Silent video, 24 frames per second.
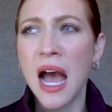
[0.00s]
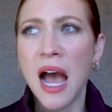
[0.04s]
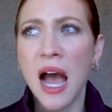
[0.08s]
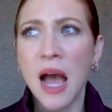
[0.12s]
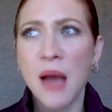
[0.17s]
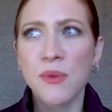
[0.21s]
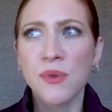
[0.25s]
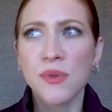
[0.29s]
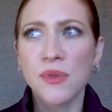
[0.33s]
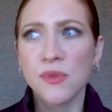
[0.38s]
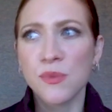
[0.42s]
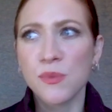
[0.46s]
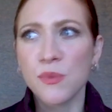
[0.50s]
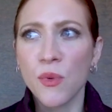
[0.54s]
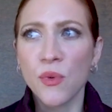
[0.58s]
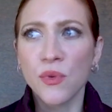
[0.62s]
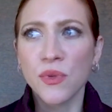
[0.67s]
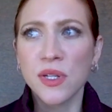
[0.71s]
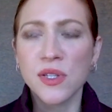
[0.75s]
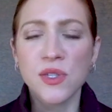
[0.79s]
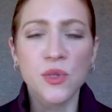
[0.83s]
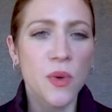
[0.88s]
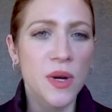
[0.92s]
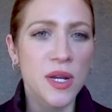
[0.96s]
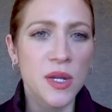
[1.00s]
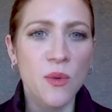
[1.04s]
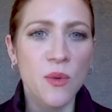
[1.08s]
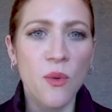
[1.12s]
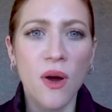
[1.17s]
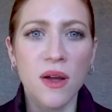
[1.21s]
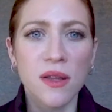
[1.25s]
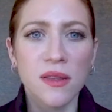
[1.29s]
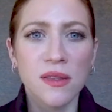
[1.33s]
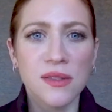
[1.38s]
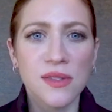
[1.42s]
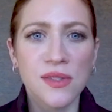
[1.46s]
I was only
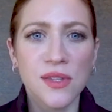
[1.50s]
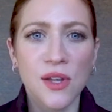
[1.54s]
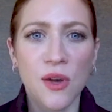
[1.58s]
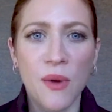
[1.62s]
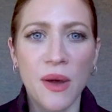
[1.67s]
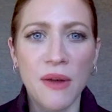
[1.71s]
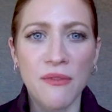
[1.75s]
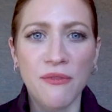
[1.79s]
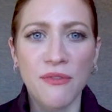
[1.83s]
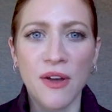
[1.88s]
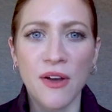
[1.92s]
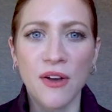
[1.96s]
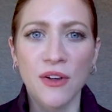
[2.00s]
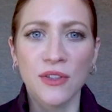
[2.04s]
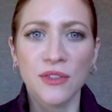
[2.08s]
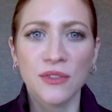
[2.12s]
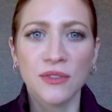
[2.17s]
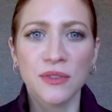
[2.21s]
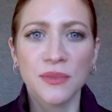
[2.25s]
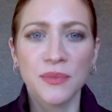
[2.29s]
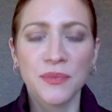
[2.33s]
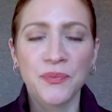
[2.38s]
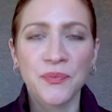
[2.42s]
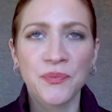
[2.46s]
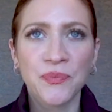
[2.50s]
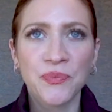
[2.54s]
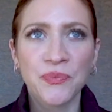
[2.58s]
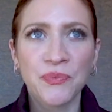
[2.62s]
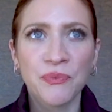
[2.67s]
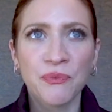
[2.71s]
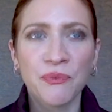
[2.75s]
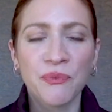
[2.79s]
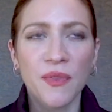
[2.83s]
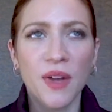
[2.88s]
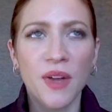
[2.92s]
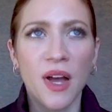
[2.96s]
21, so I felt,
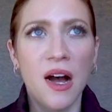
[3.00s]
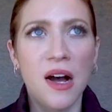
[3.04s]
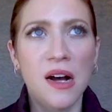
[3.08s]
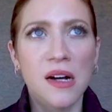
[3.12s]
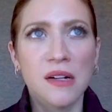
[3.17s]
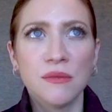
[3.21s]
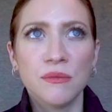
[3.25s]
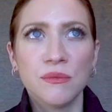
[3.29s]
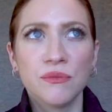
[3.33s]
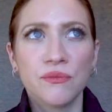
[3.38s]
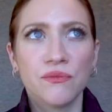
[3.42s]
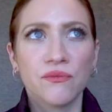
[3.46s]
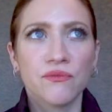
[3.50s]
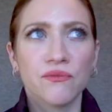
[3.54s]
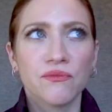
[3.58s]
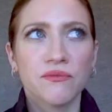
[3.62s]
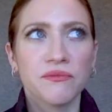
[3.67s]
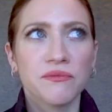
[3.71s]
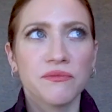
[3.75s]
um,